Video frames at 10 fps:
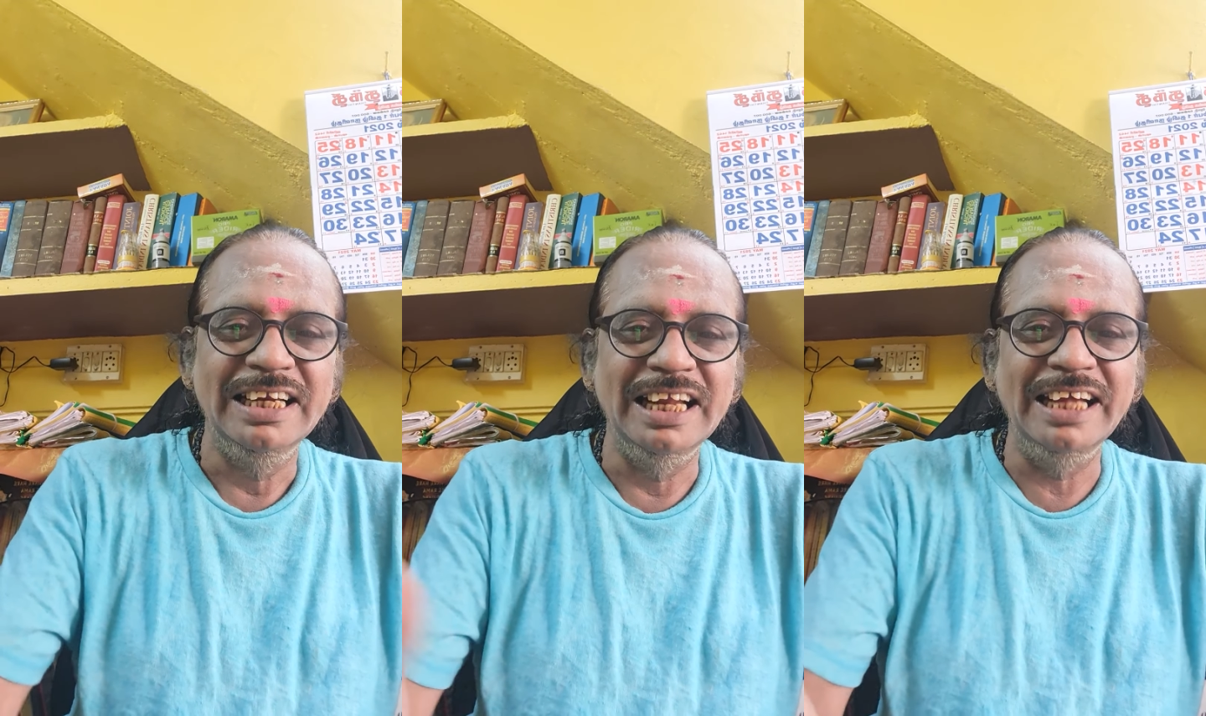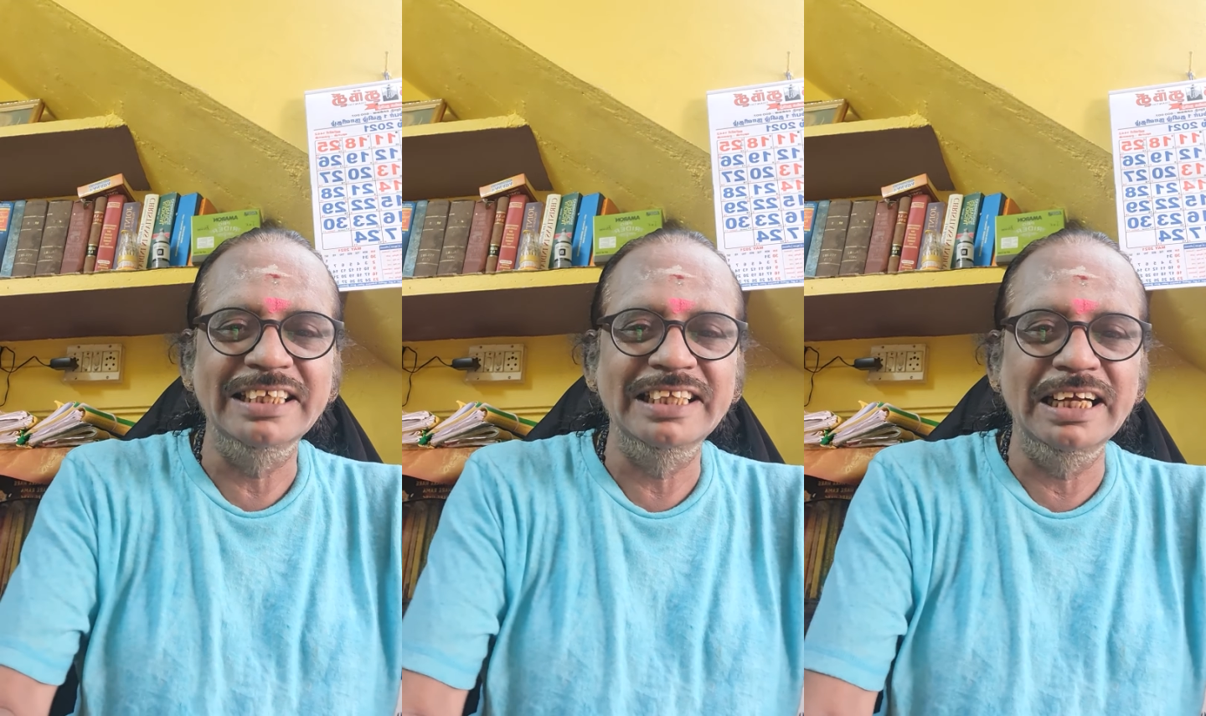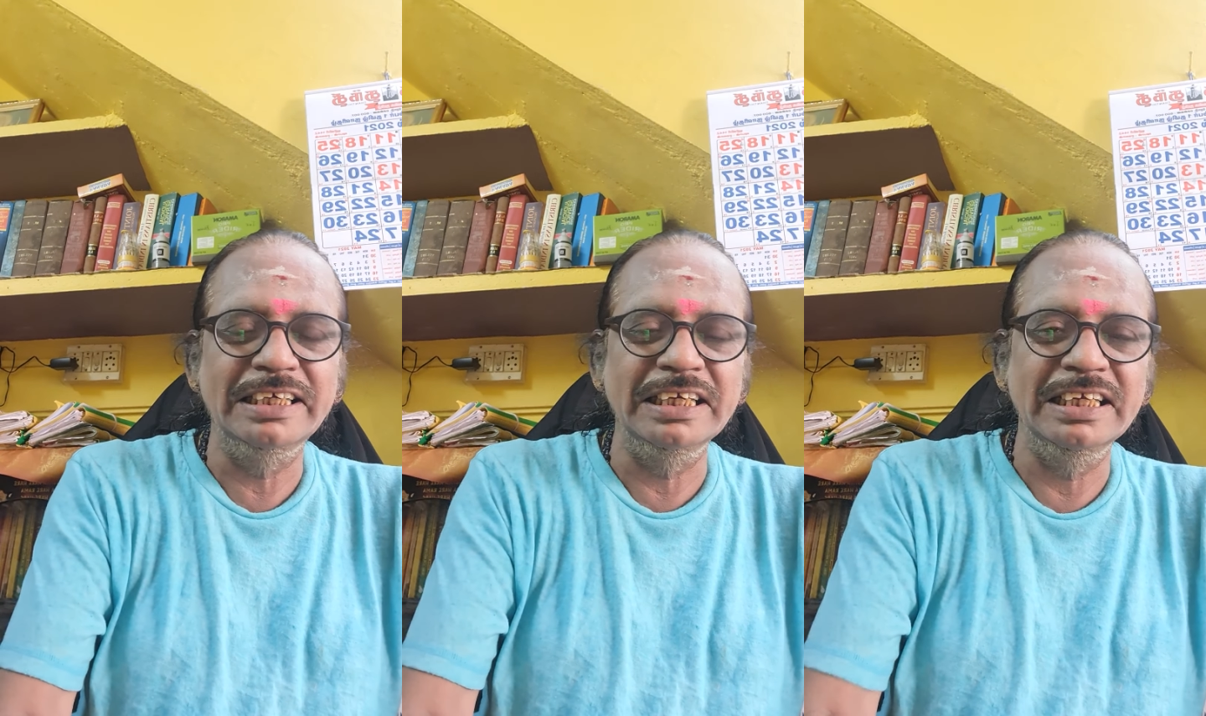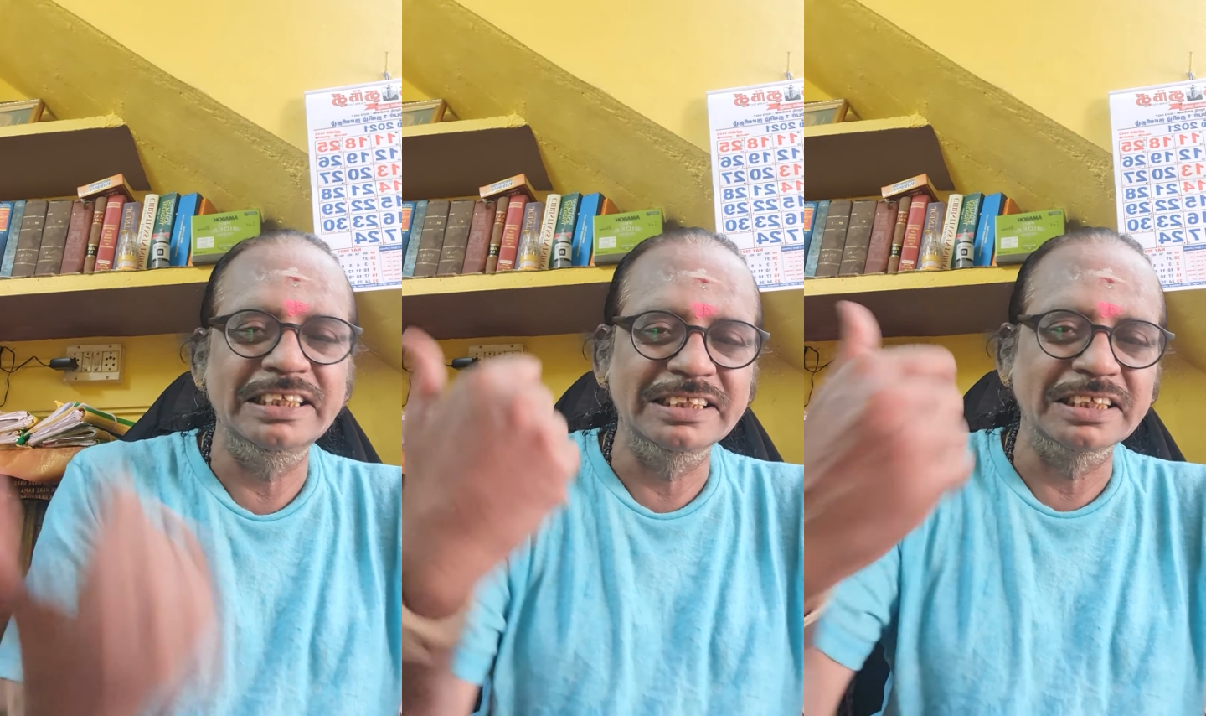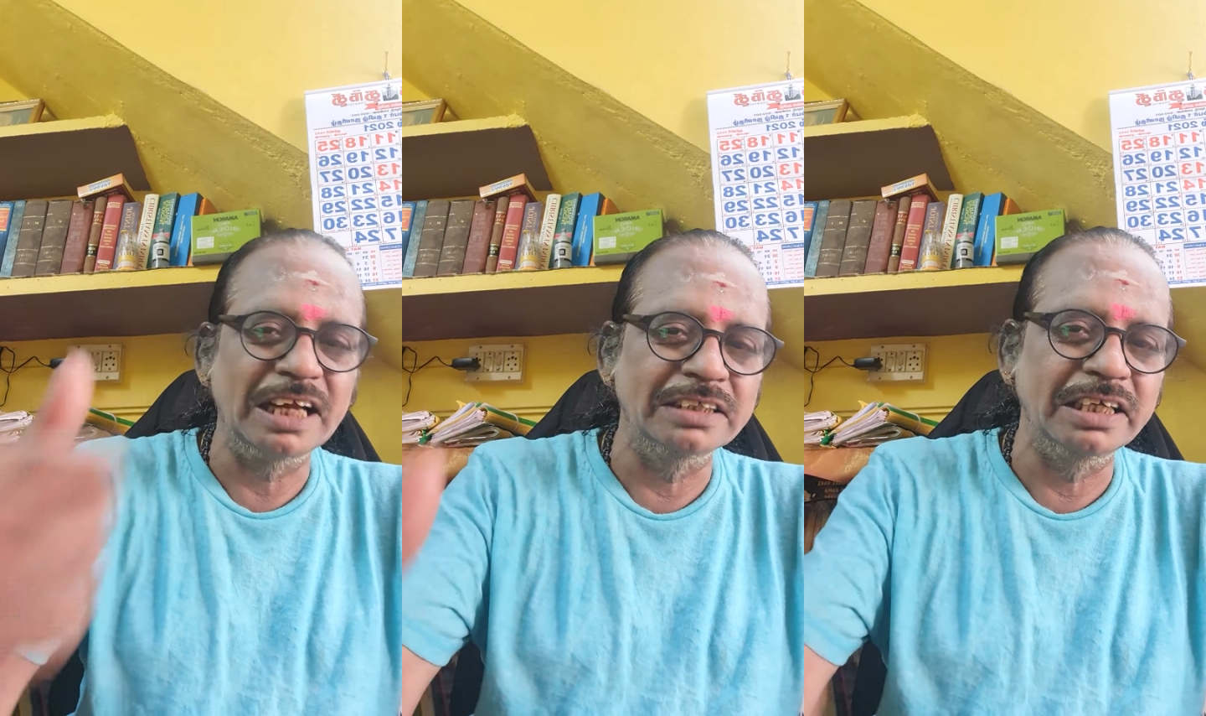Like that, uh,
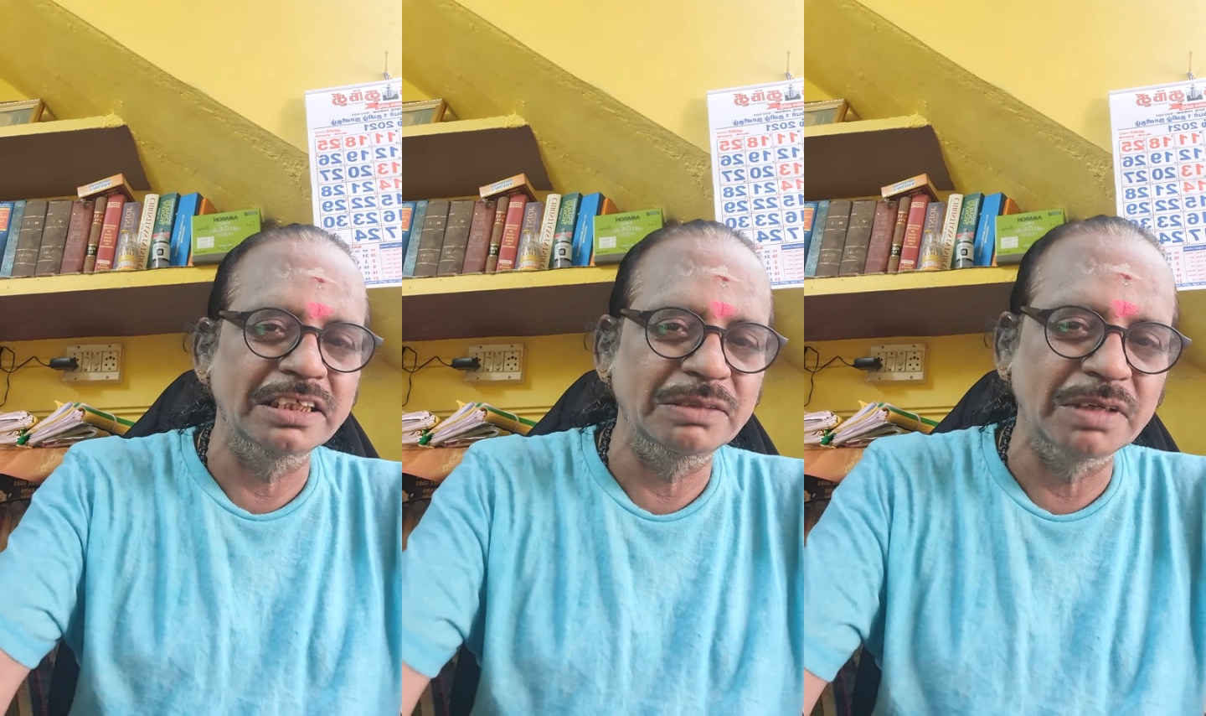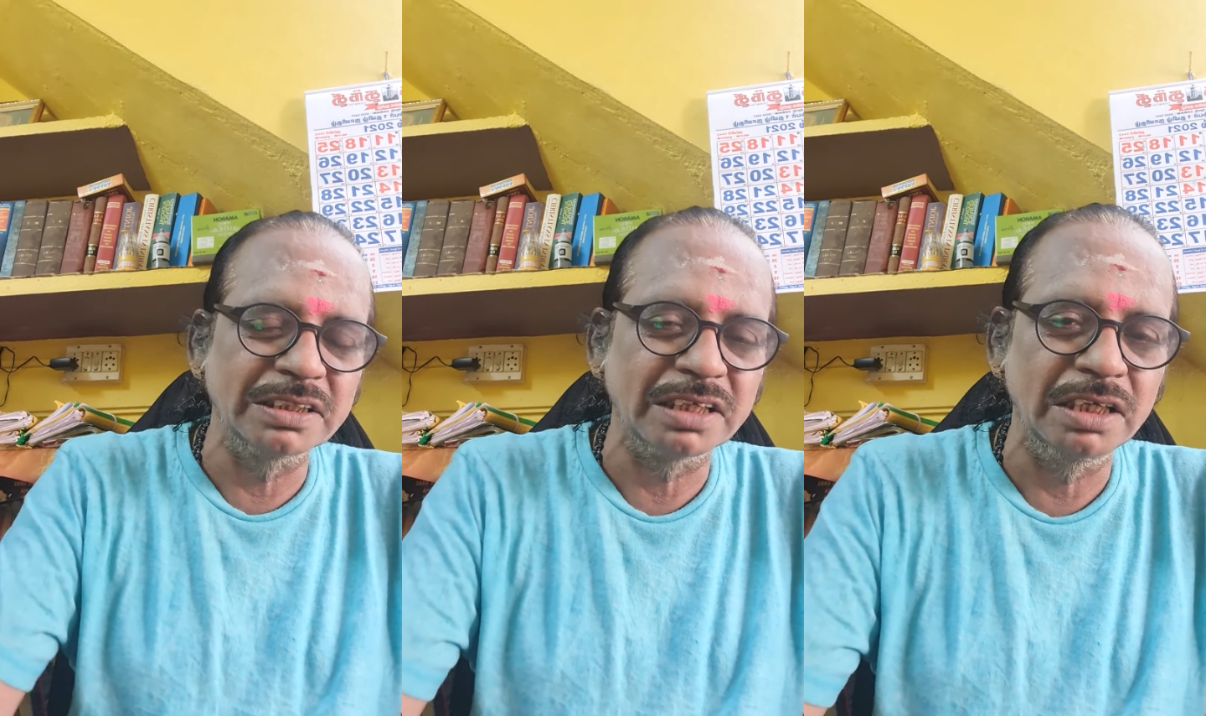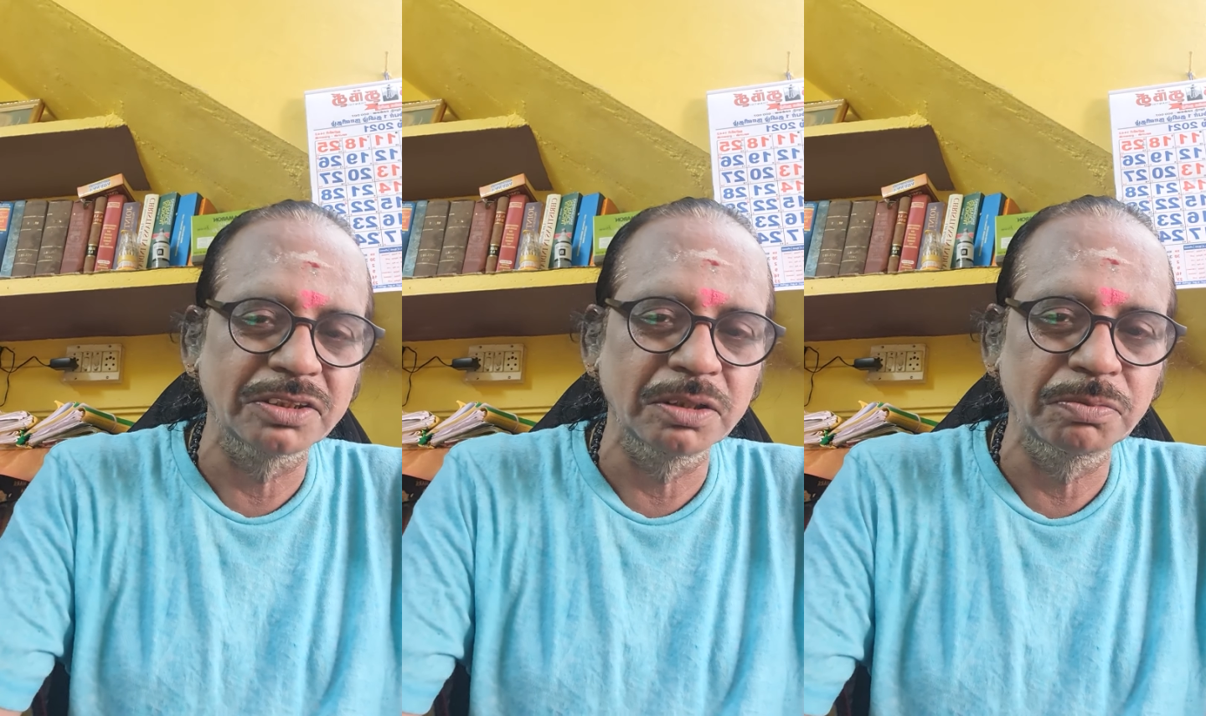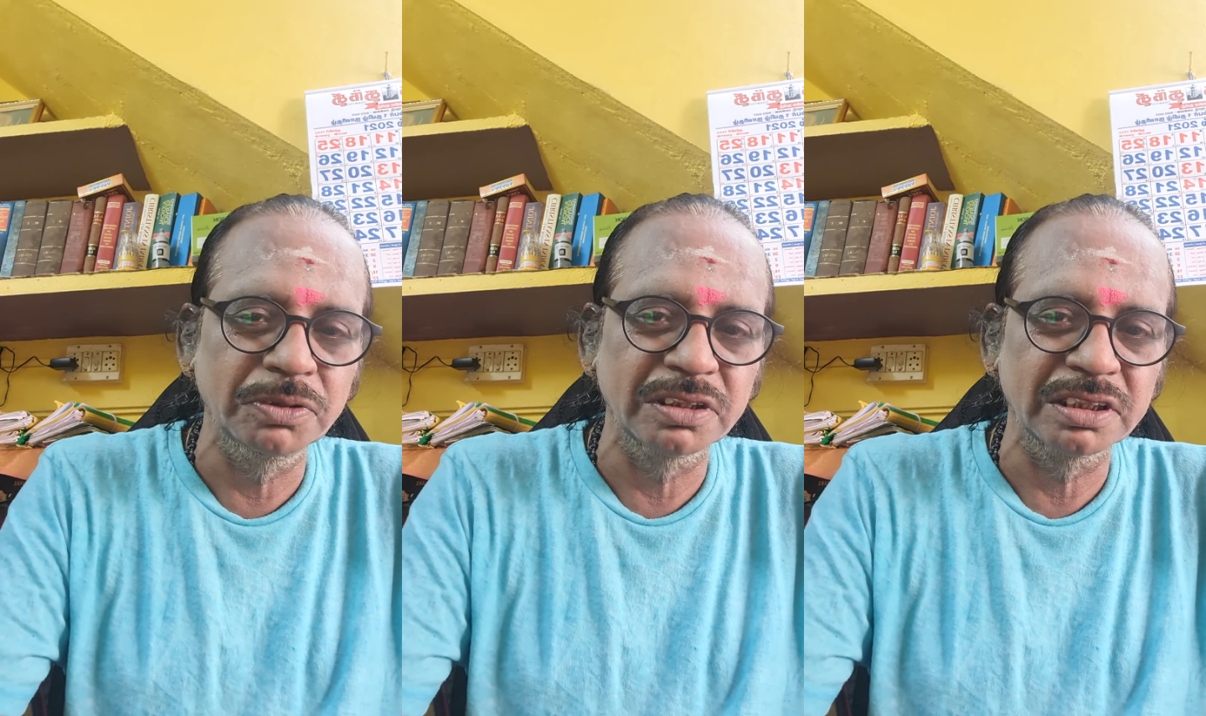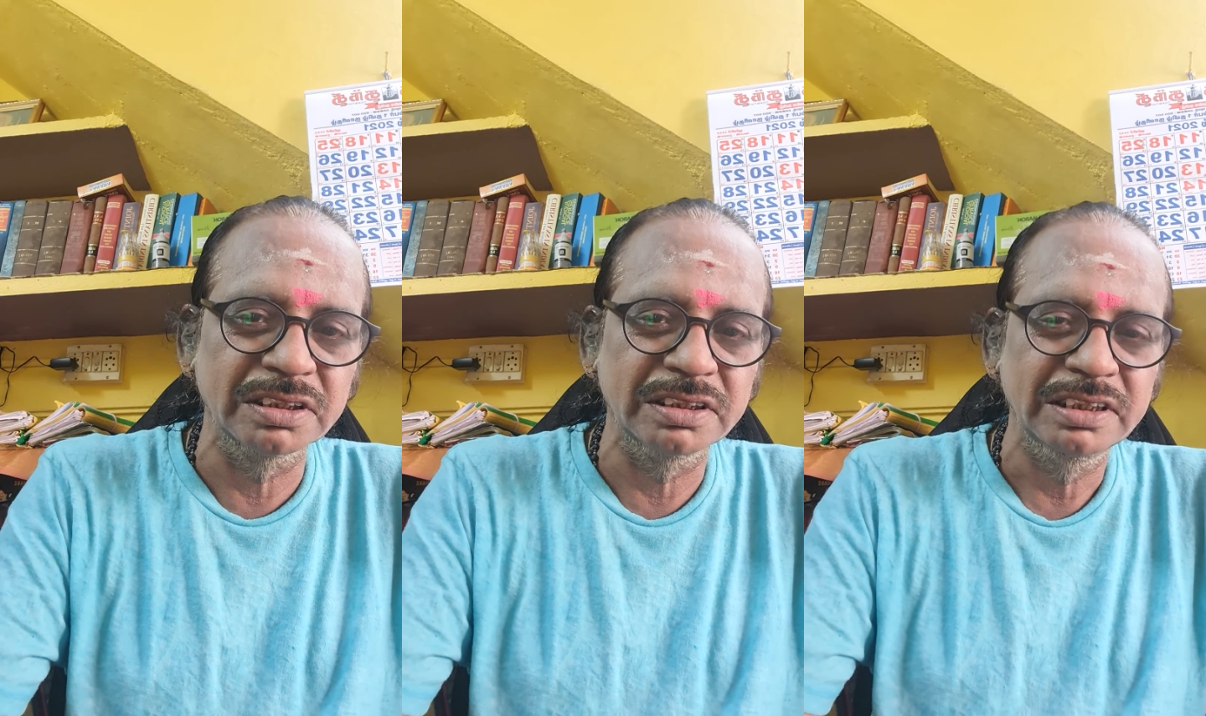this Raja Jivas also works.